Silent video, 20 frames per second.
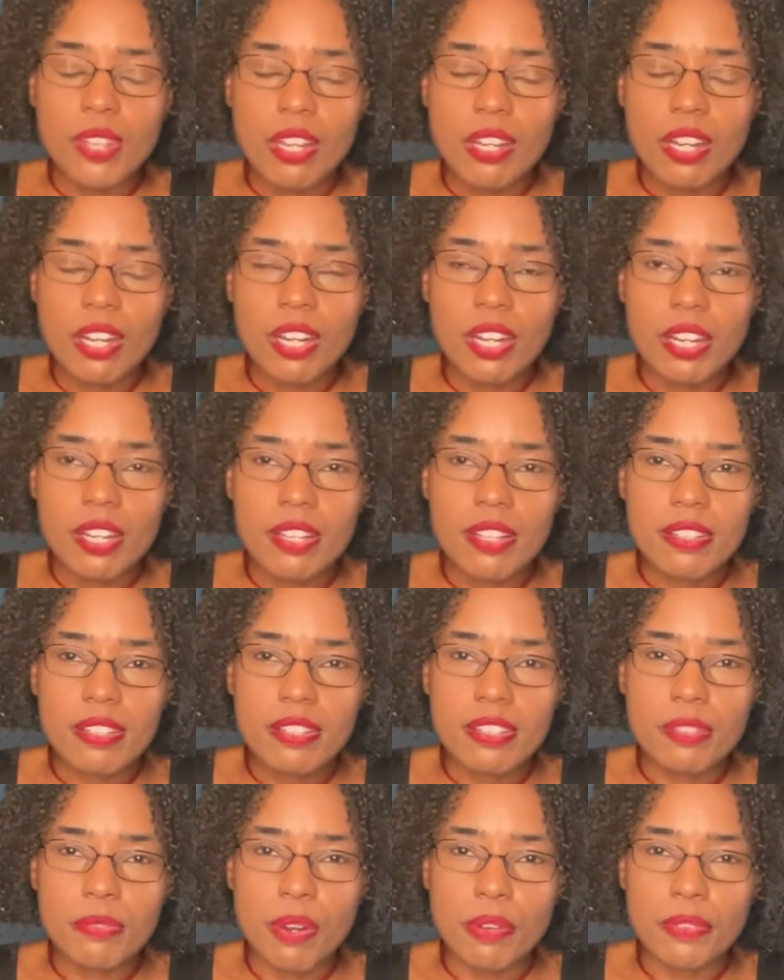uh,
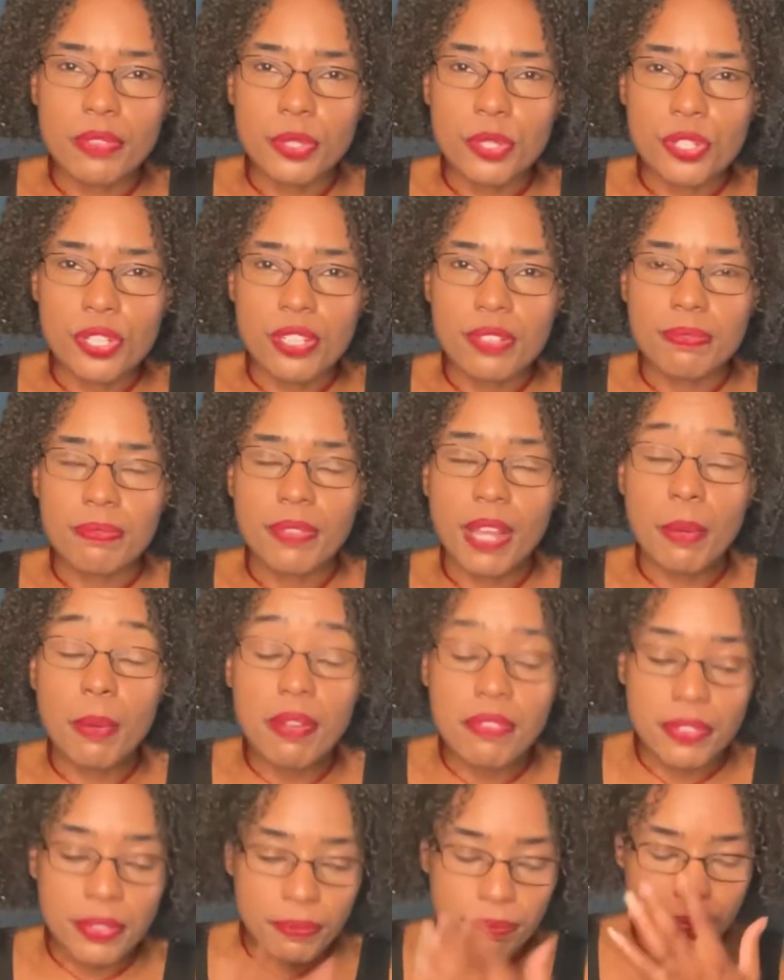the revolution.
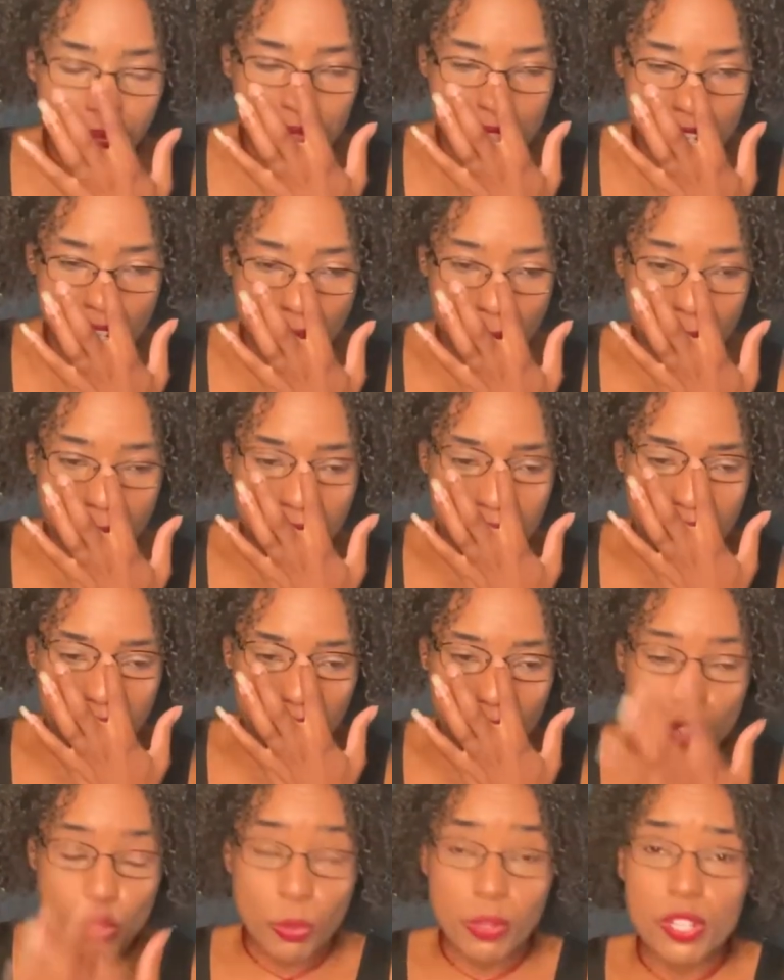However, January
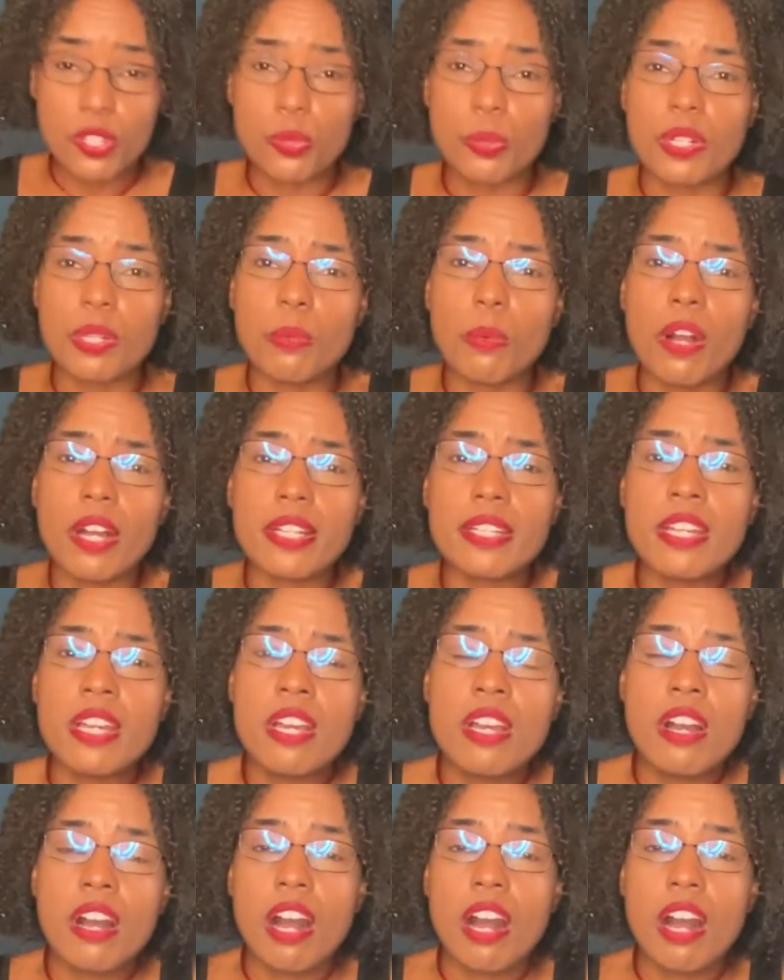sixth, twenty twenty-one,